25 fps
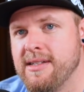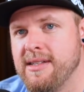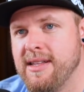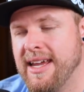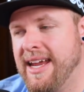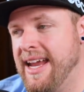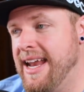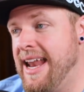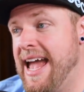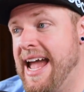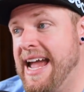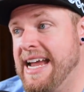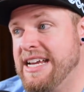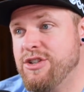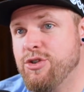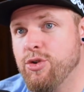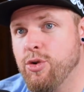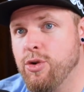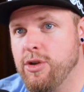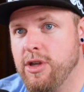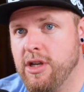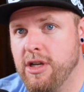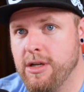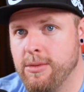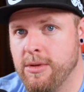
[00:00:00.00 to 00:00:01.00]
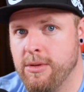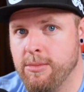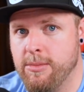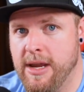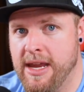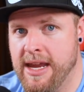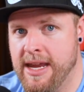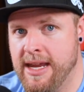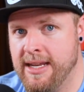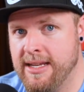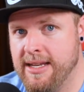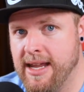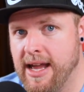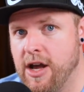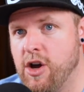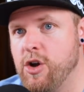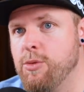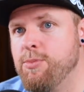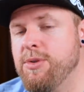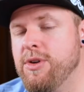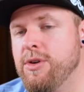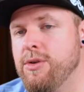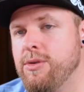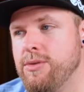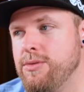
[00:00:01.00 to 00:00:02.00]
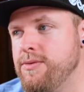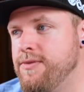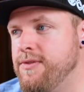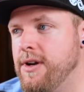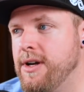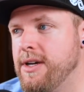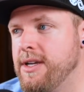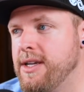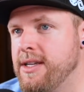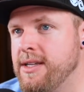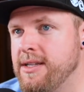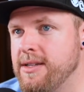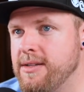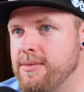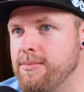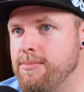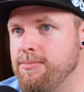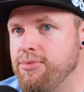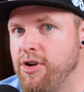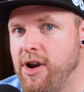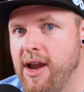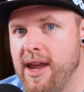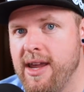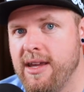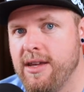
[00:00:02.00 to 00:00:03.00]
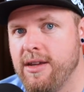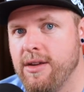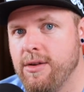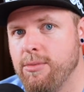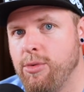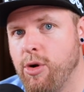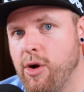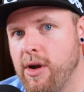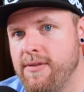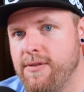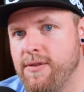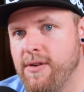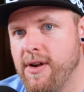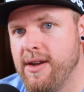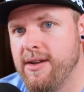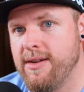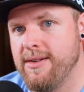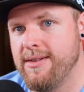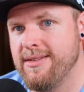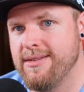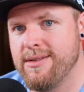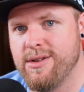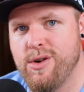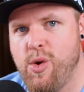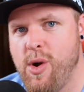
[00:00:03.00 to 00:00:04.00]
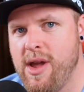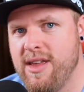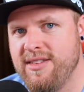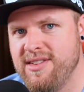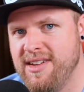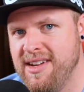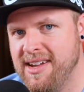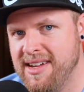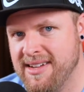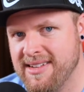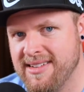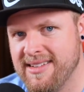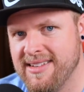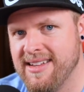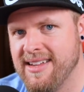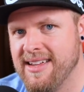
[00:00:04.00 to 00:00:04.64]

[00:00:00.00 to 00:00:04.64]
like an actual human being, to help you fucking prank your boyfriend, Kwesi,